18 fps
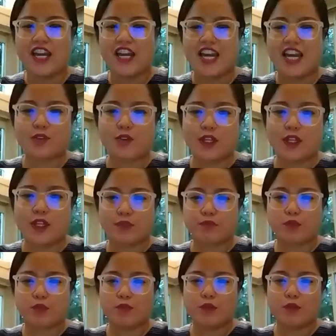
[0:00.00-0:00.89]
as well as
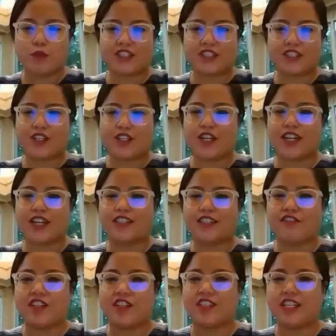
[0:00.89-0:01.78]
promoting
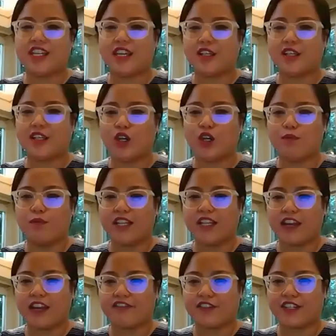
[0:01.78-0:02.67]
connectivity and global
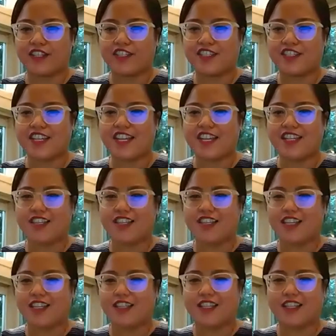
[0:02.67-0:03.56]
efforts in
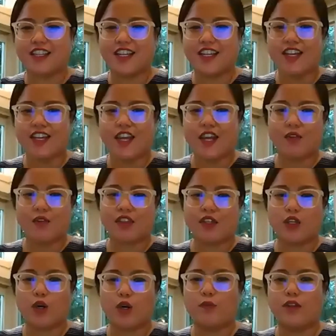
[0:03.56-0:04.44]
leading with
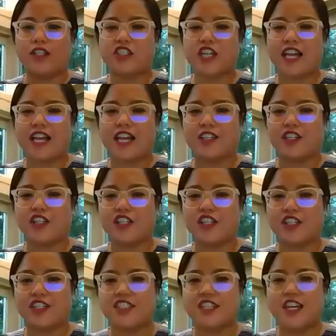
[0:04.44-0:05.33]
global
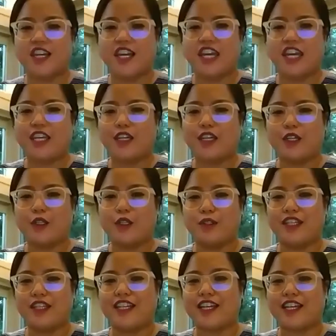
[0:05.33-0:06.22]
challenges,
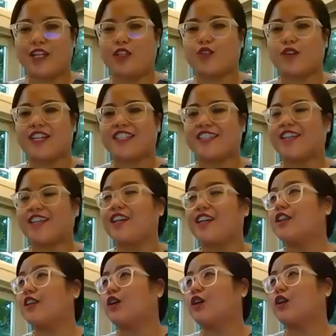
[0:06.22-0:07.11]
including addressing
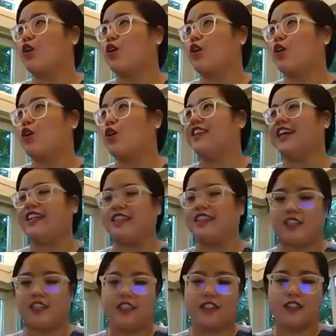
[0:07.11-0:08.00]
the
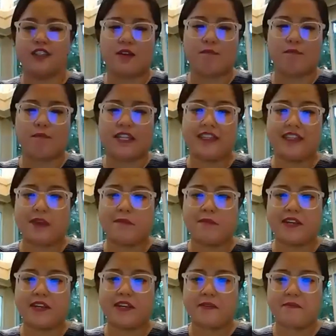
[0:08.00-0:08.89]
COVID-19
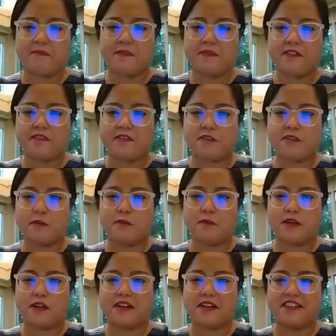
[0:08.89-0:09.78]
pandemic.
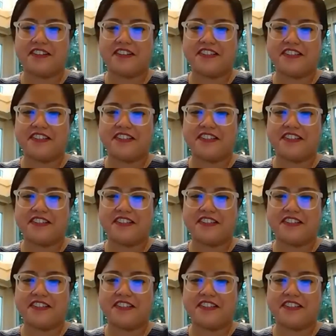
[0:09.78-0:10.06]
From